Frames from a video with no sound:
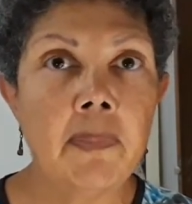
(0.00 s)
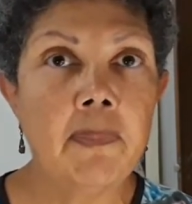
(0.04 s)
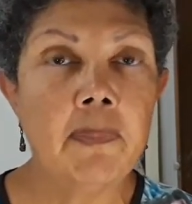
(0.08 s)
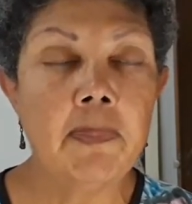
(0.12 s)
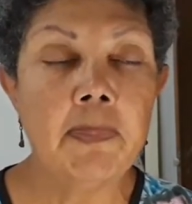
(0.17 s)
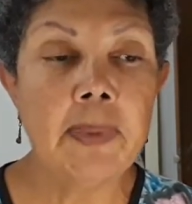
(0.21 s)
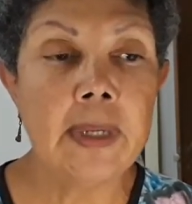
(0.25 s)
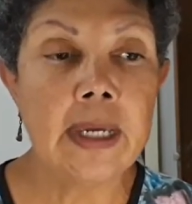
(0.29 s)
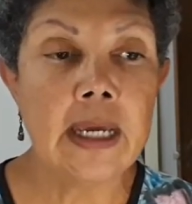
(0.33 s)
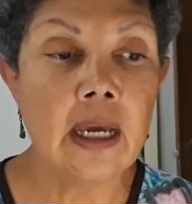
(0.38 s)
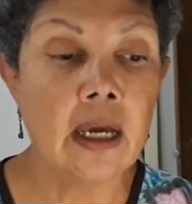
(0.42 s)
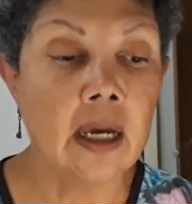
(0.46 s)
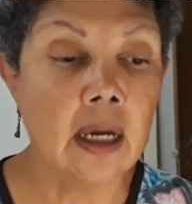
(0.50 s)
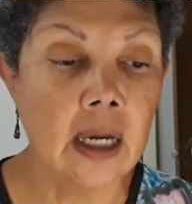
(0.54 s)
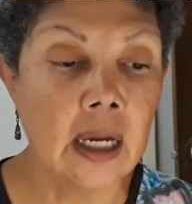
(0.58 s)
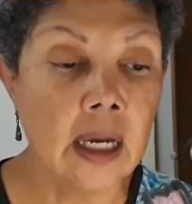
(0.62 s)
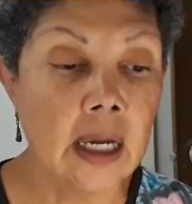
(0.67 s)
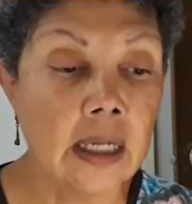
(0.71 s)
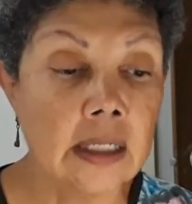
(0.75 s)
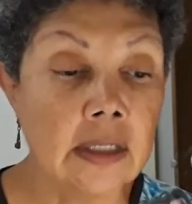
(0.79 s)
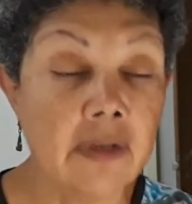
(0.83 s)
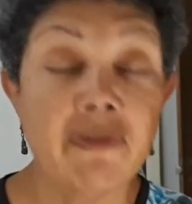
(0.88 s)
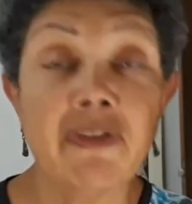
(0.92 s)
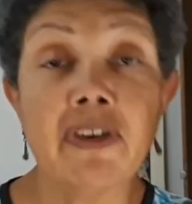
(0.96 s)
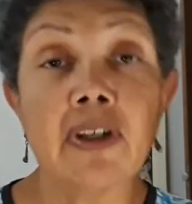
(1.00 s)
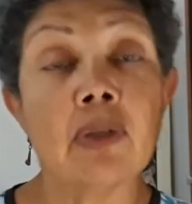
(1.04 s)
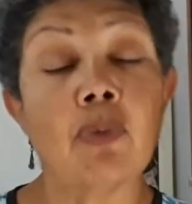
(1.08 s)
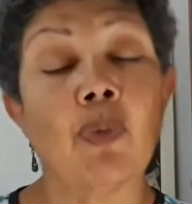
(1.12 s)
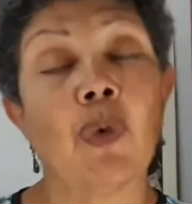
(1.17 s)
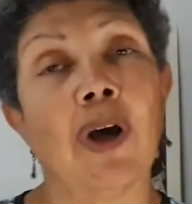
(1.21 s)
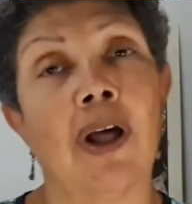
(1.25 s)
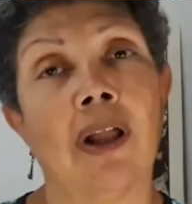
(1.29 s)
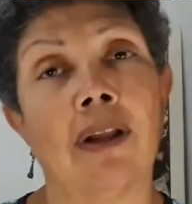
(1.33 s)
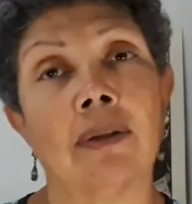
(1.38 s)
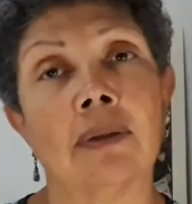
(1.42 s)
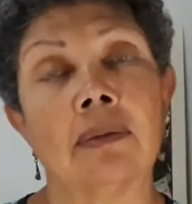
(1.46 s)
Because,
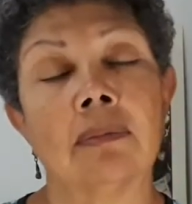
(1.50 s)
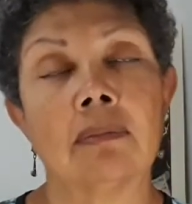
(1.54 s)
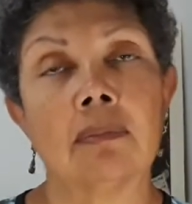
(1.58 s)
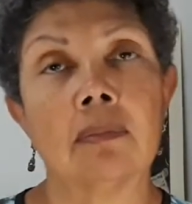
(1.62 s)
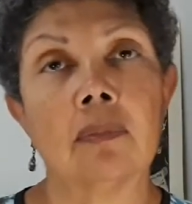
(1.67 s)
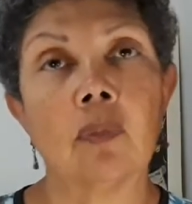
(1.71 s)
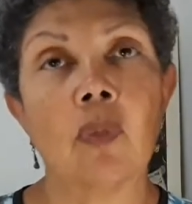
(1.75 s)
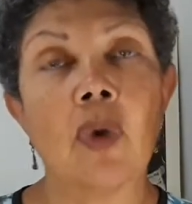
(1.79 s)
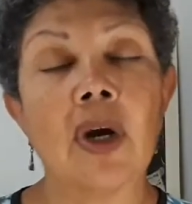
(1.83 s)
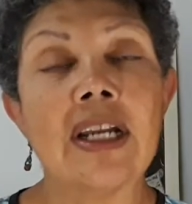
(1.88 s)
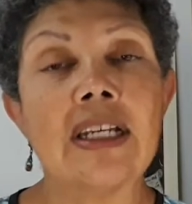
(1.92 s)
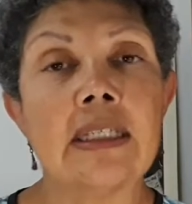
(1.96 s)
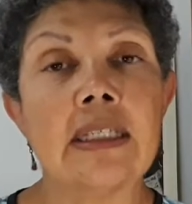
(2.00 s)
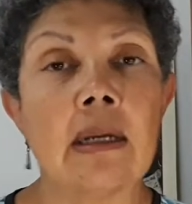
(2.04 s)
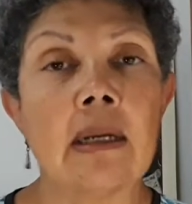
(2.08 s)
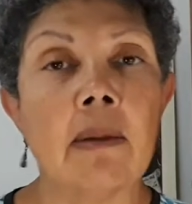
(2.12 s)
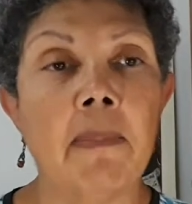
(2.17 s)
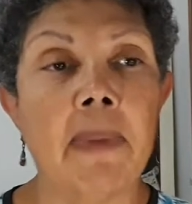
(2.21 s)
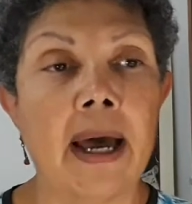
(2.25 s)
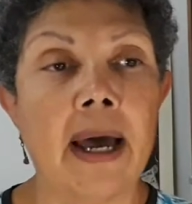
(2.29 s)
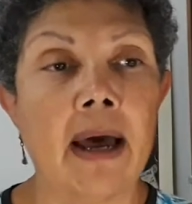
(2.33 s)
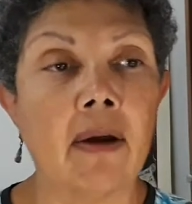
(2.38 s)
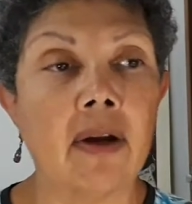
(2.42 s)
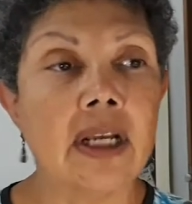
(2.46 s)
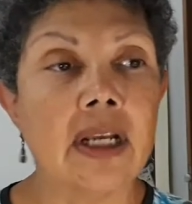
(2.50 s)
well, what is it about?